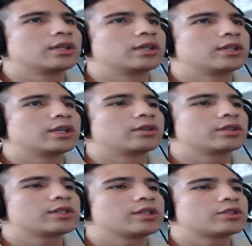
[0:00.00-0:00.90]
And then
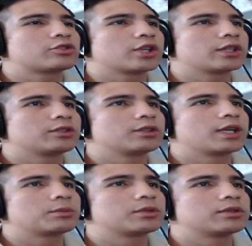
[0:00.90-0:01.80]
let's see this triangle
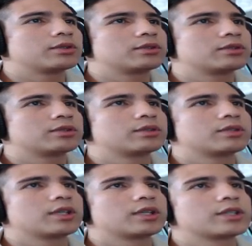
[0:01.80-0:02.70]
happen.
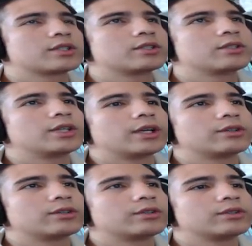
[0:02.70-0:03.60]
How does it go down?